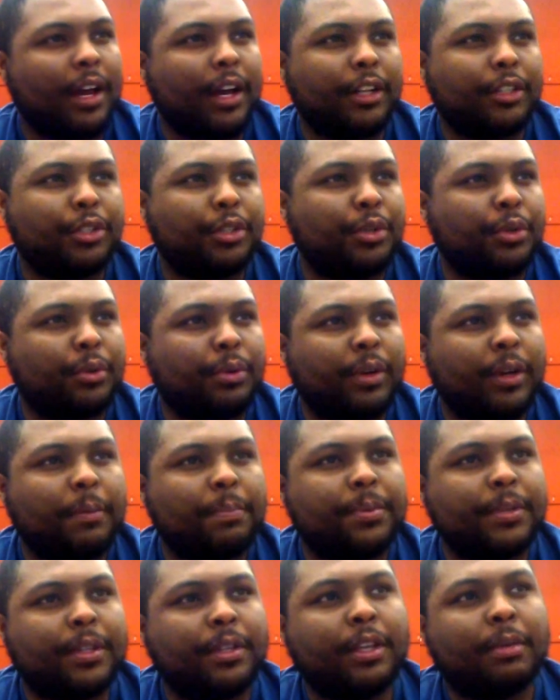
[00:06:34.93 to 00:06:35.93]
2
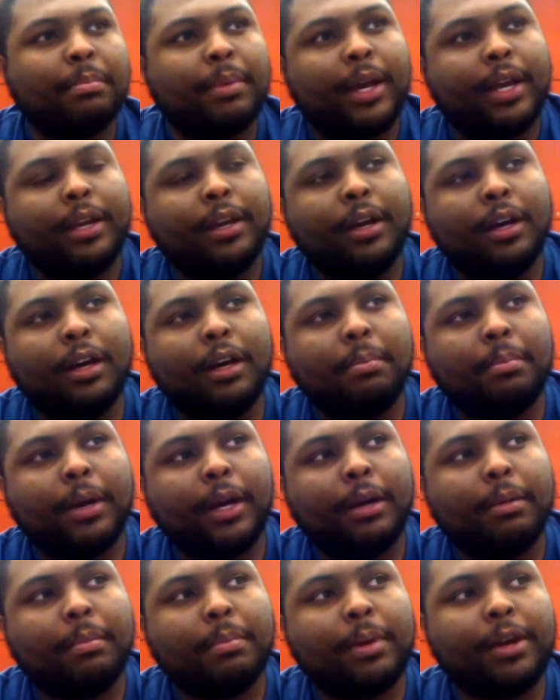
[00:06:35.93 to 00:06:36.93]
grips, and then my
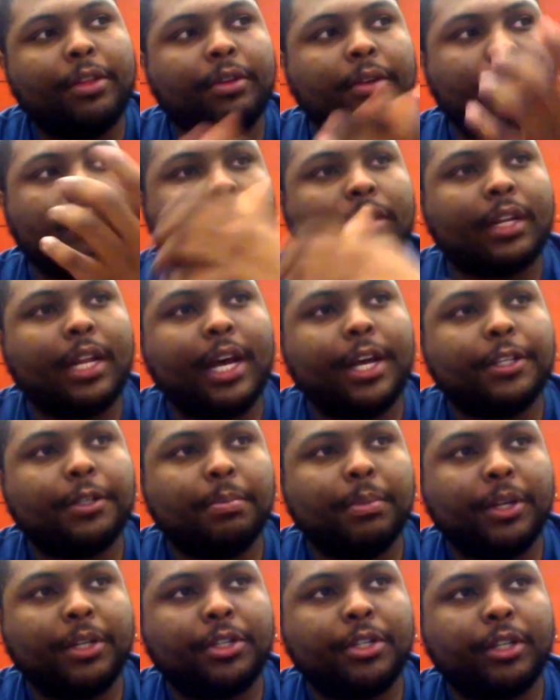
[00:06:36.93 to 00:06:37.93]
other
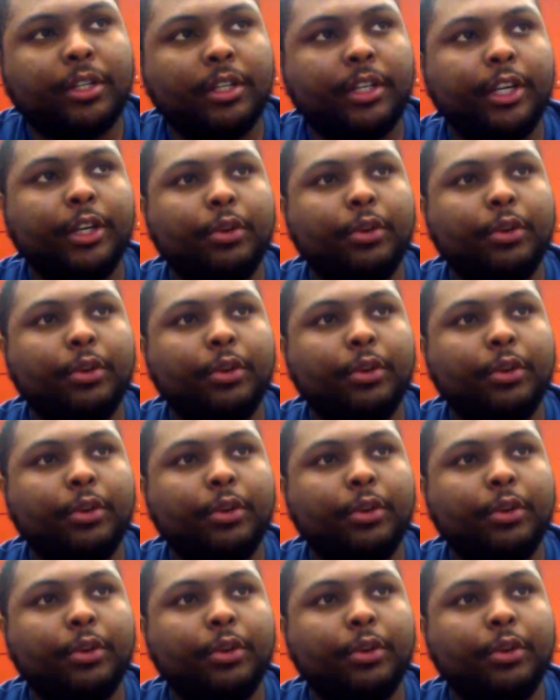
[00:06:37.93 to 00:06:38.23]
classmate Chinley,